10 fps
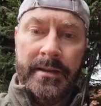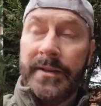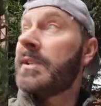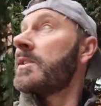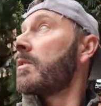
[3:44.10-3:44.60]

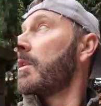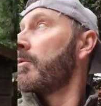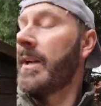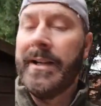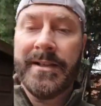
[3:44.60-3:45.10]
It's just started
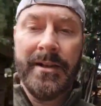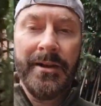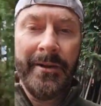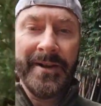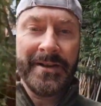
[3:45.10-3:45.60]
raining, so I'll
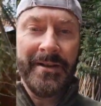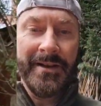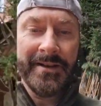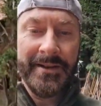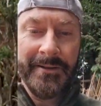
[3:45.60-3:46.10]
go
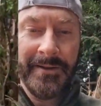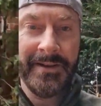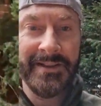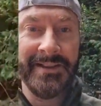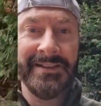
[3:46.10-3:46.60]
inside. So
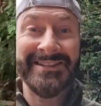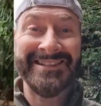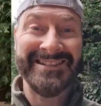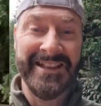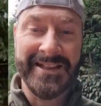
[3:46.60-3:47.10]

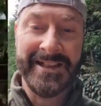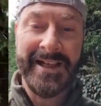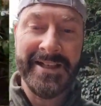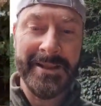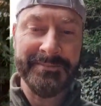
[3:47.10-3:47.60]
see you
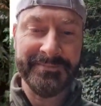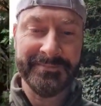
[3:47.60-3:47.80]
later.